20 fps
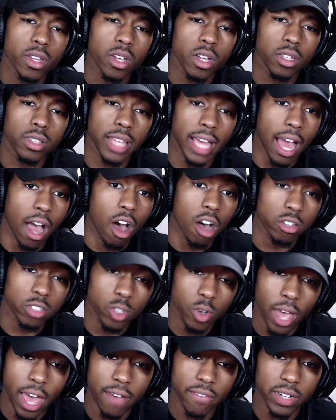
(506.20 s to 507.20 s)
that
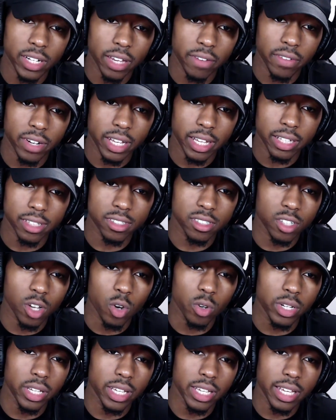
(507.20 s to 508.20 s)
also have a dividend.
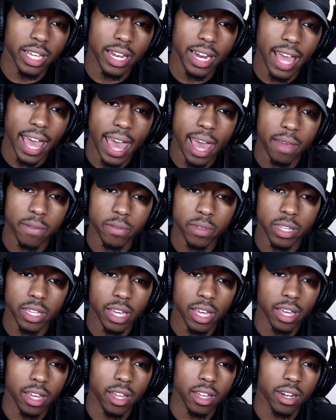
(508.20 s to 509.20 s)
Sony, AbbVie,
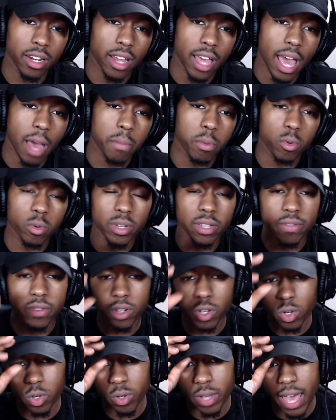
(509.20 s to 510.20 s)
and Apple. Even
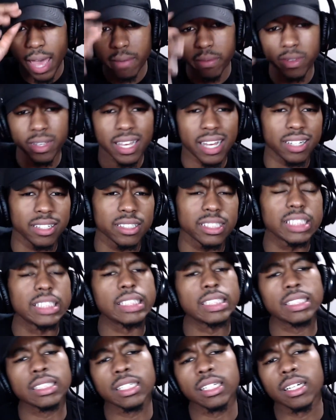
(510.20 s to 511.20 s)
though AbbVie kind of,
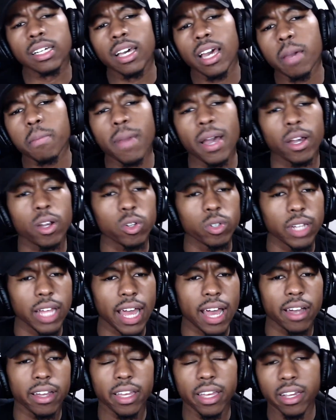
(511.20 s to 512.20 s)
it might go
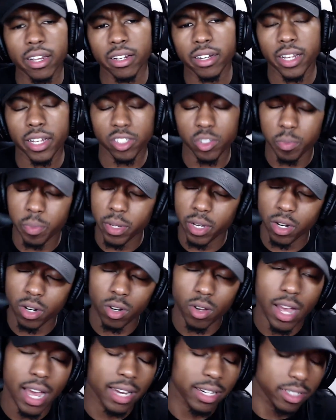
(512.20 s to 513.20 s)
down here and there depending
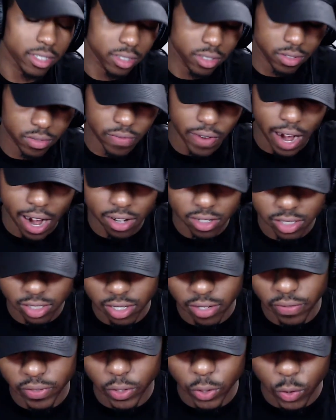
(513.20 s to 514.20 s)
on how this virus
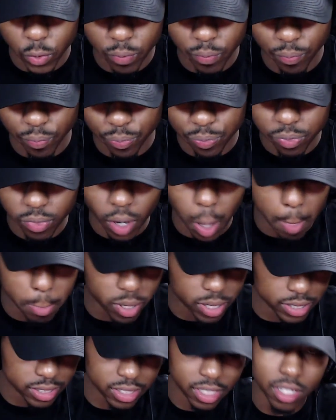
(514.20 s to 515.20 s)
stuff do,
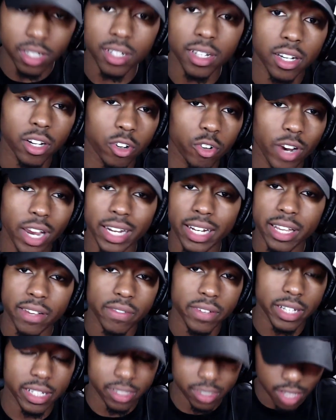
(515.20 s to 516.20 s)
but still a great
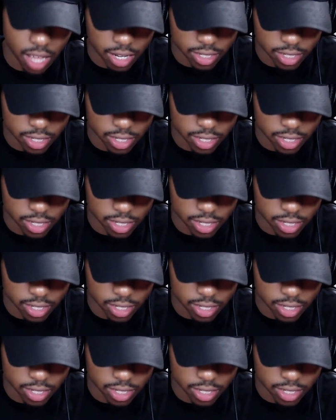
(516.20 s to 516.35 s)
dividend stock to